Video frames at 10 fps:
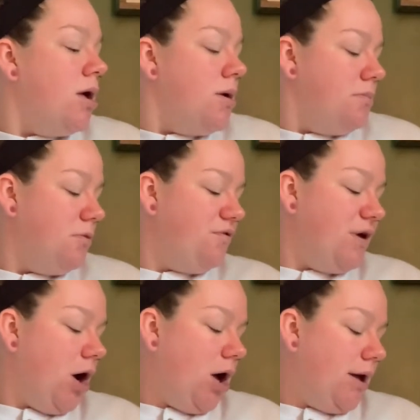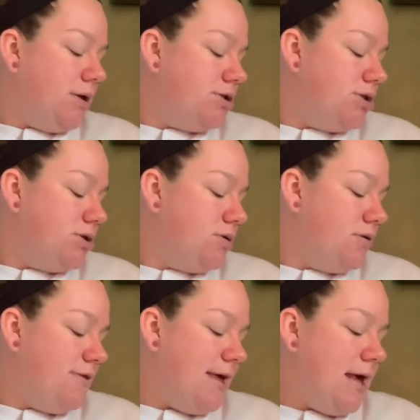Moving on to
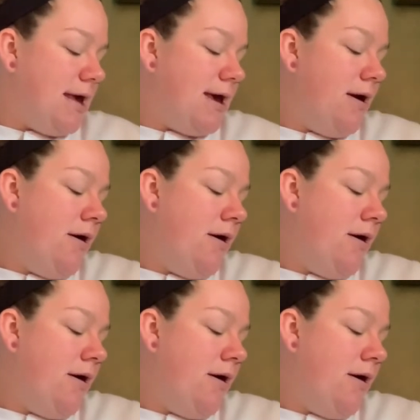the